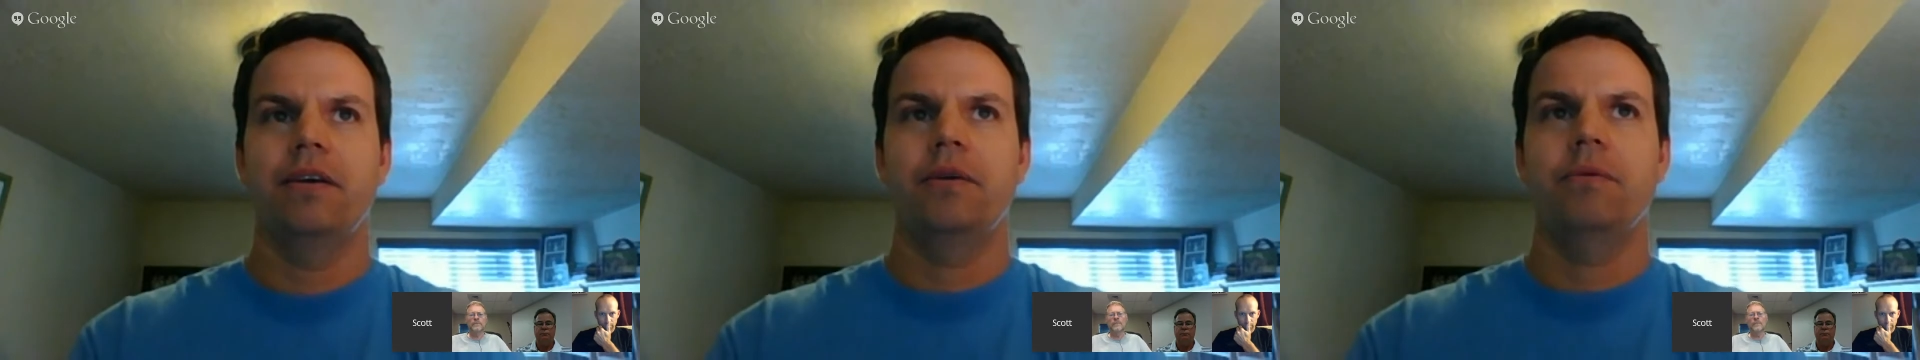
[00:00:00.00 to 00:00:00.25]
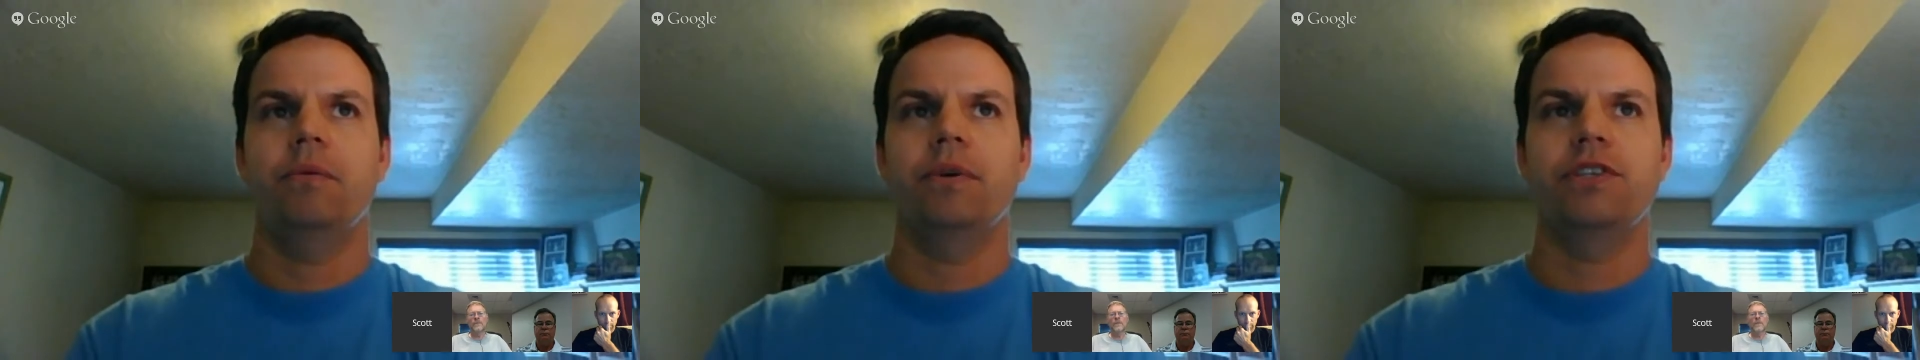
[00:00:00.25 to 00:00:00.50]

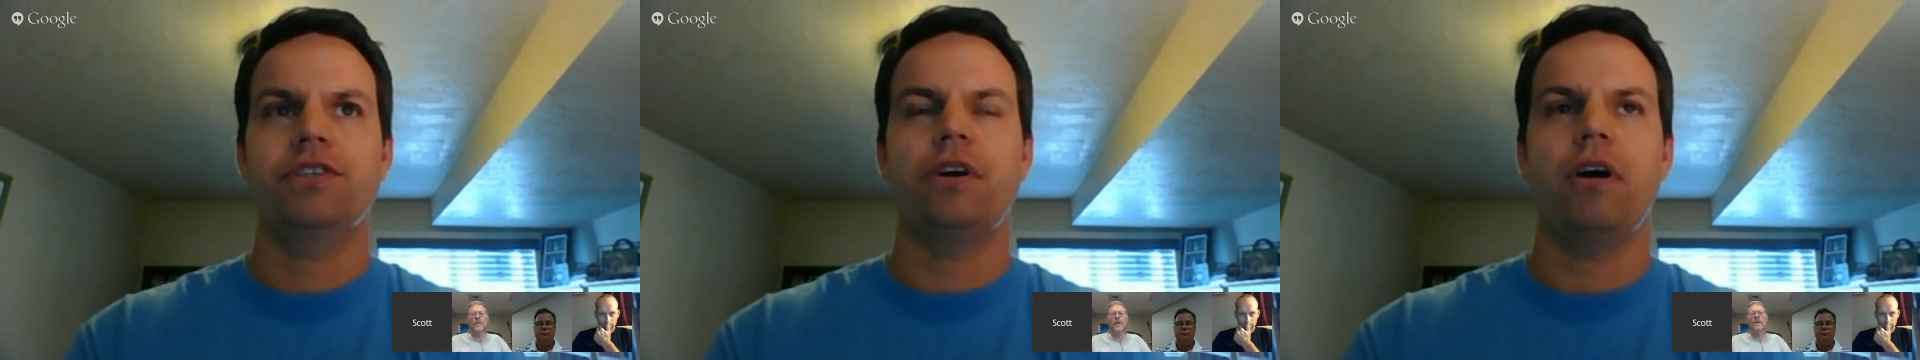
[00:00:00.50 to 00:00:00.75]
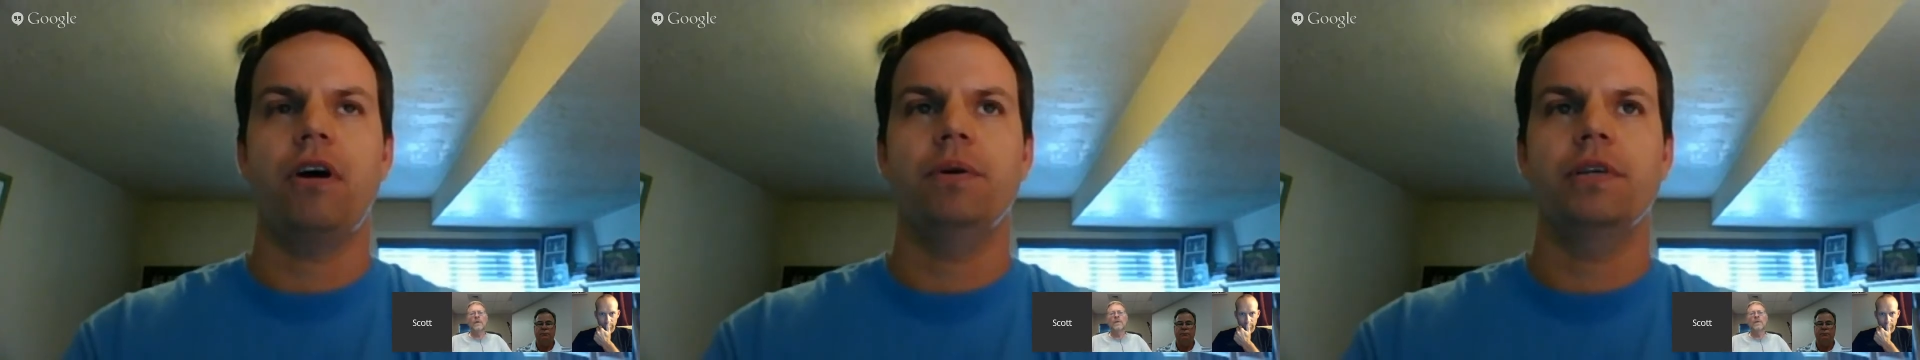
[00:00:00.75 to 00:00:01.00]
we're
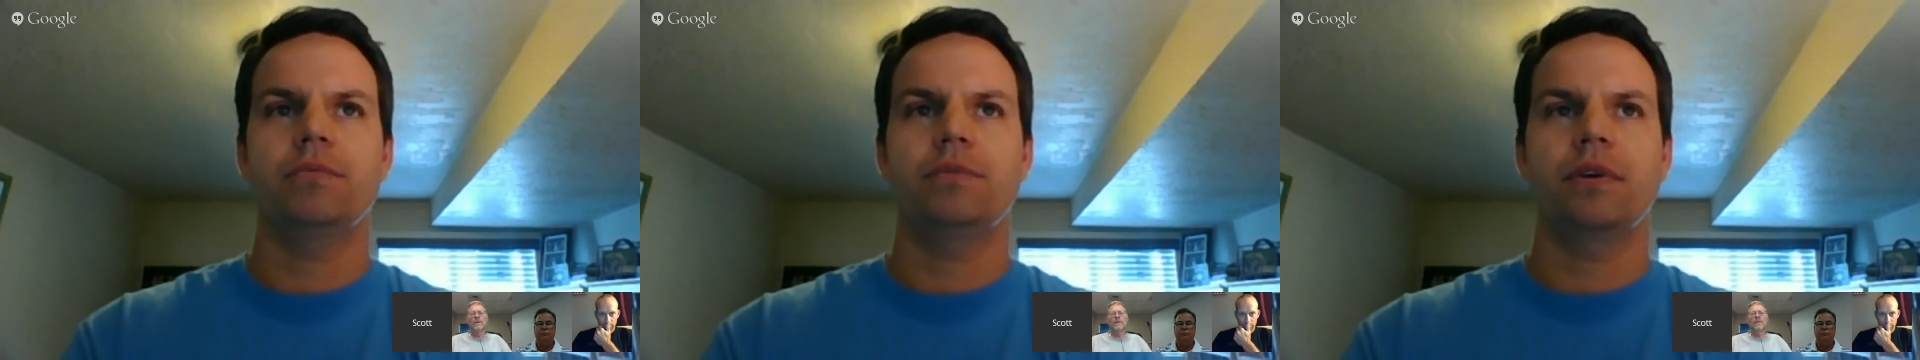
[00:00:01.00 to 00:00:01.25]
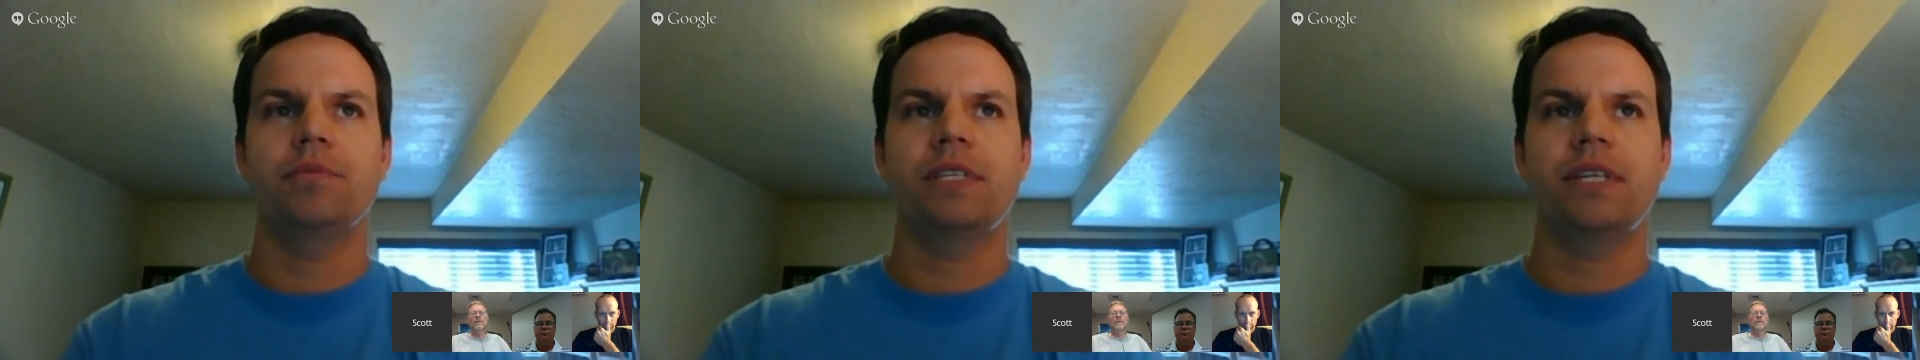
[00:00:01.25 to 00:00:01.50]

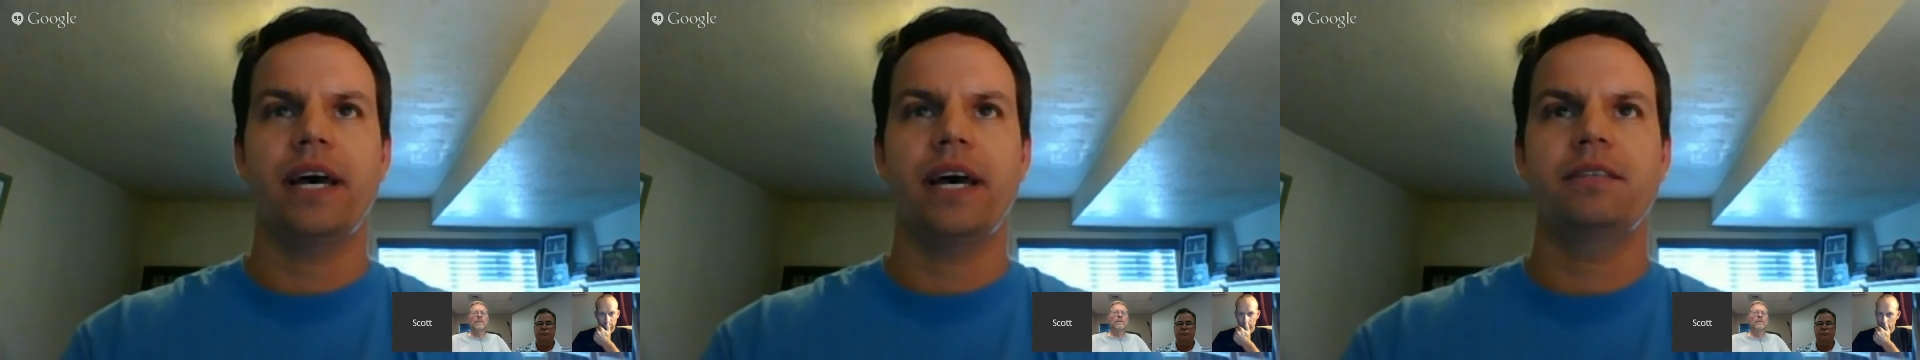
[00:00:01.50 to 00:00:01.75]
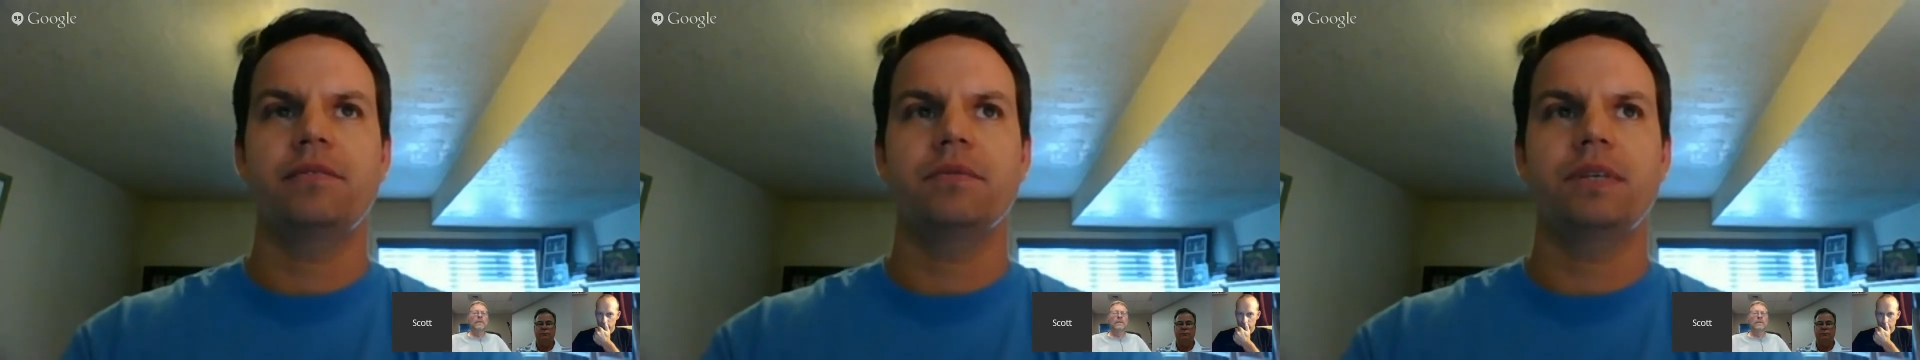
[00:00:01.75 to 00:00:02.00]

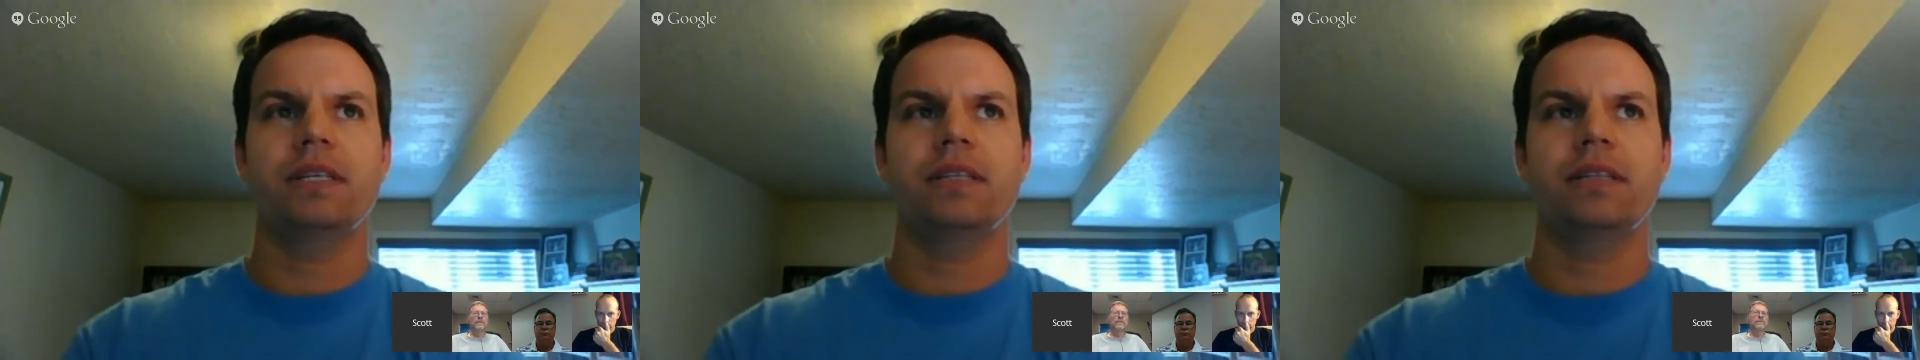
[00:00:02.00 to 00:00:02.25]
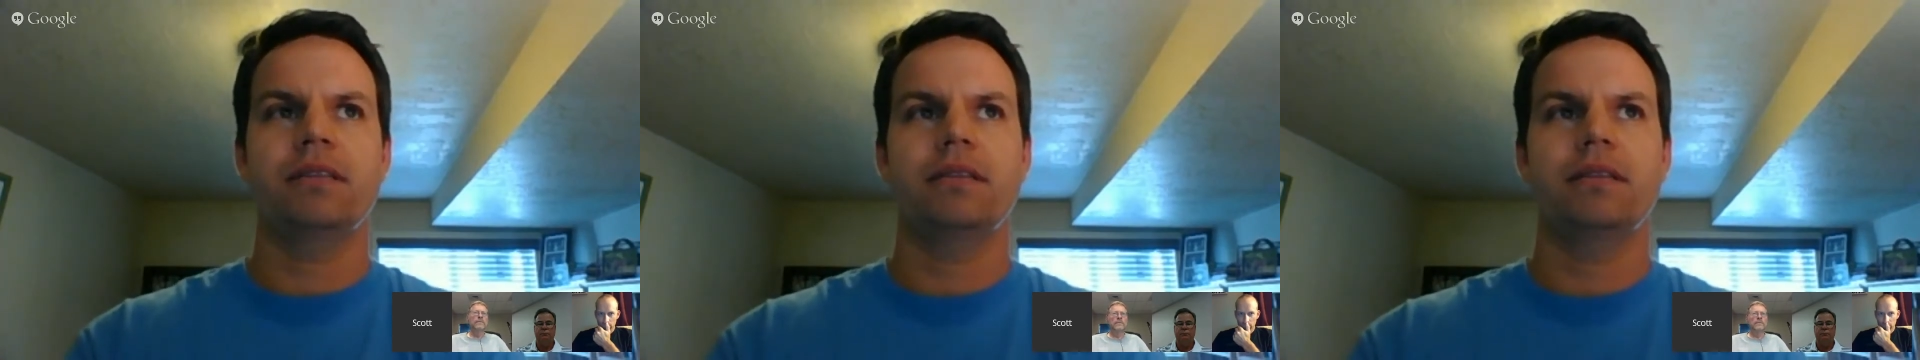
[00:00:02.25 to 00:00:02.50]
obsessed
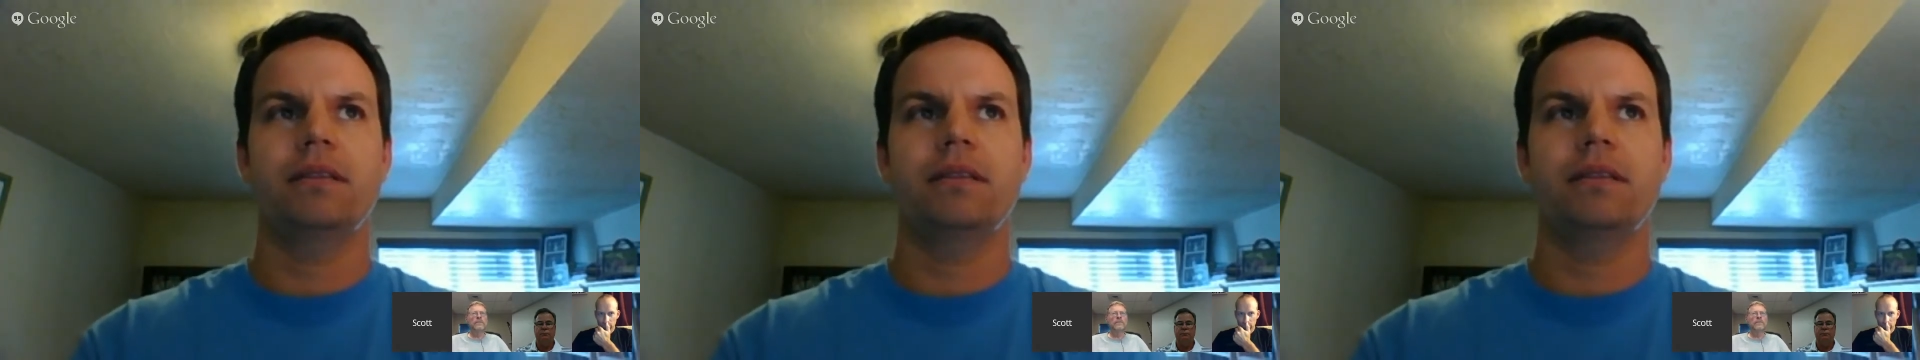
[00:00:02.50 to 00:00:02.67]
with